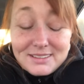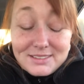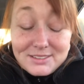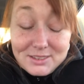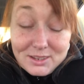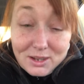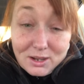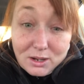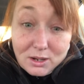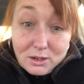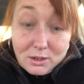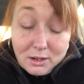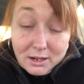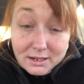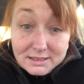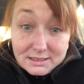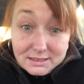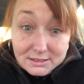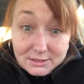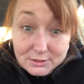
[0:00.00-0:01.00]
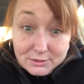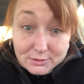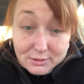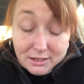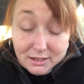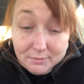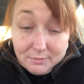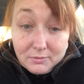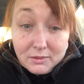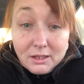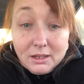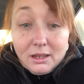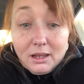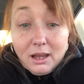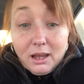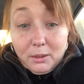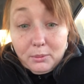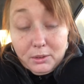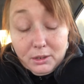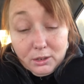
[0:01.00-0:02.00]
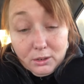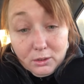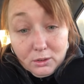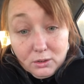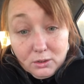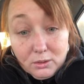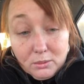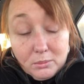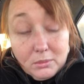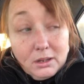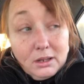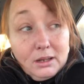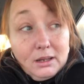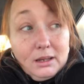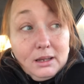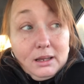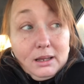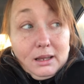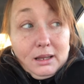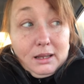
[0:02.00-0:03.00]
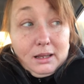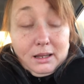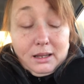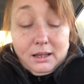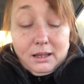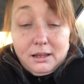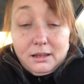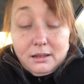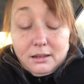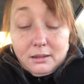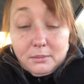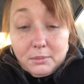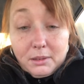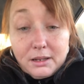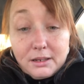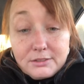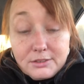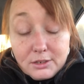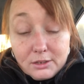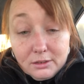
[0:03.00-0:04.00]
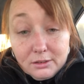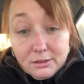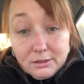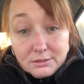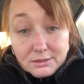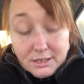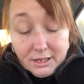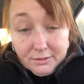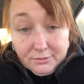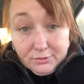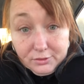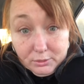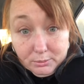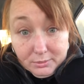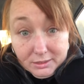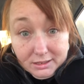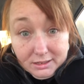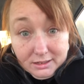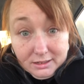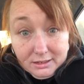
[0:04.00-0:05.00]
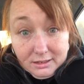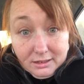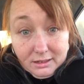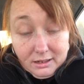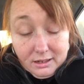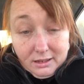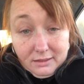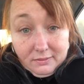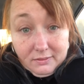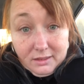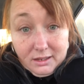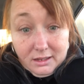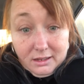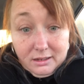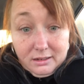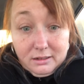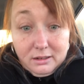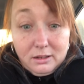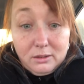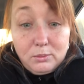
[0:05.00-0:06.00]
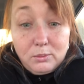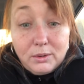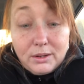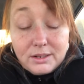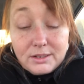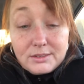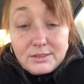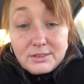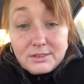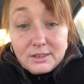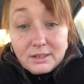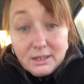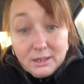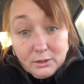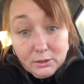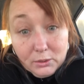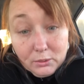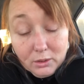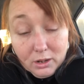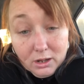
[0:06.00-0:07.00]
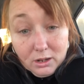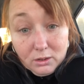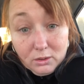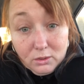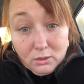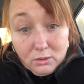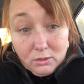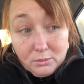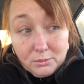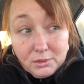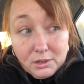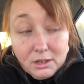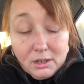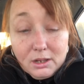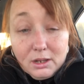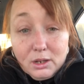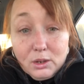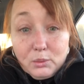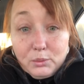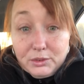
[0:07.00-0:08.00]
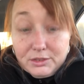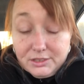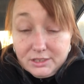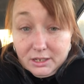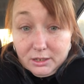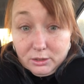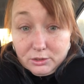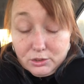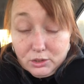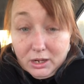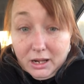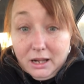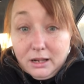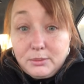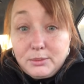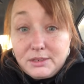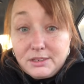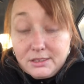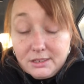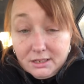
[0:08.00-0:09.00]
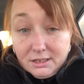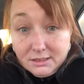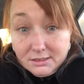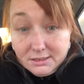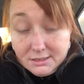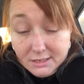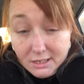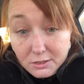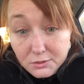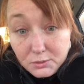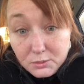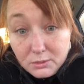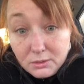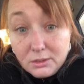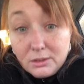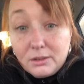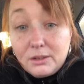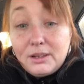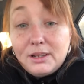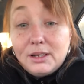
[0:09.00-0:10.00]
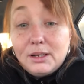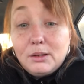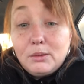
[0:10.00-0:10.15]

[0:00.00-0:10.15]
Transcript: So I didn't do that. I went home. I took a little time for me, and then once the kiddo got home, we stayed on track. We stayed on schedule.